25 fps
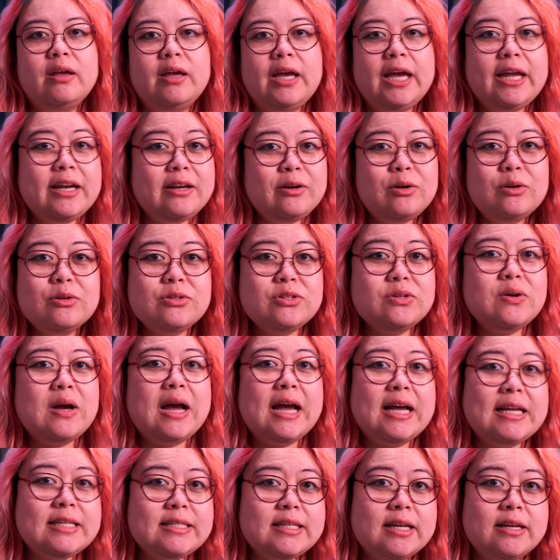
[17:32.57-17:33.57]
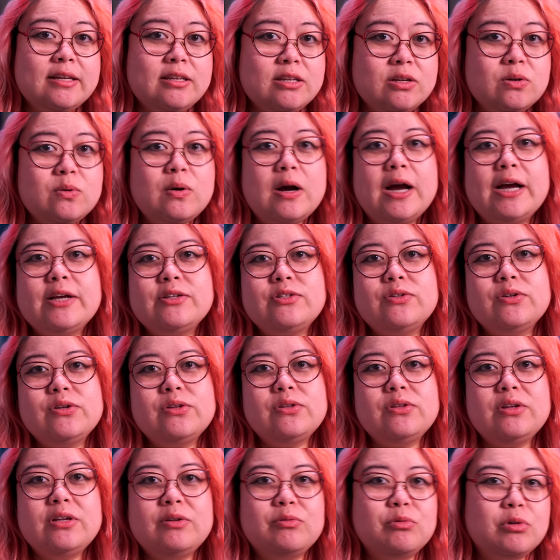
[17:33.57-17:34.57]
And it also has a UI, so
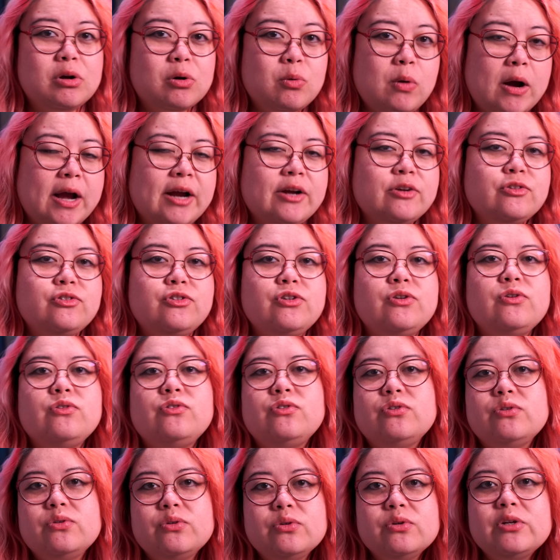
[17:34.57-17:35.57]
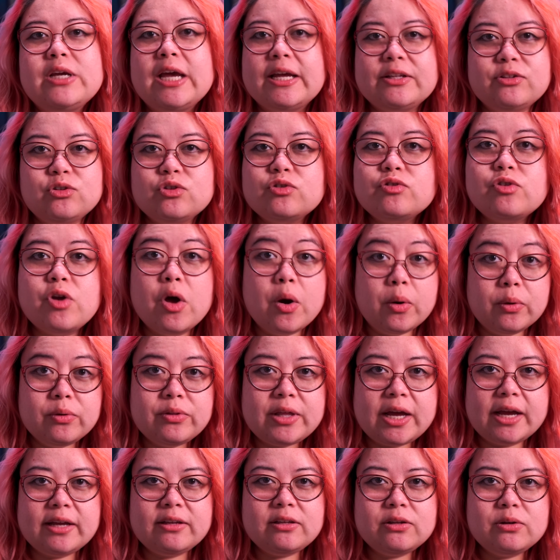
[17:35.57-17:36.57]
it requires you to get to know
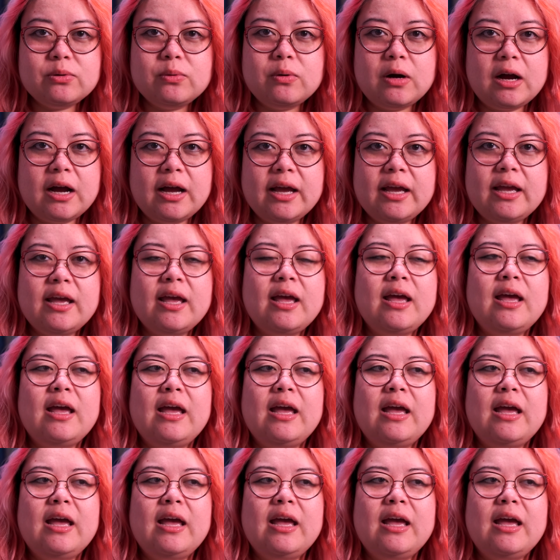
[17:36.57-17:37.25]
that UI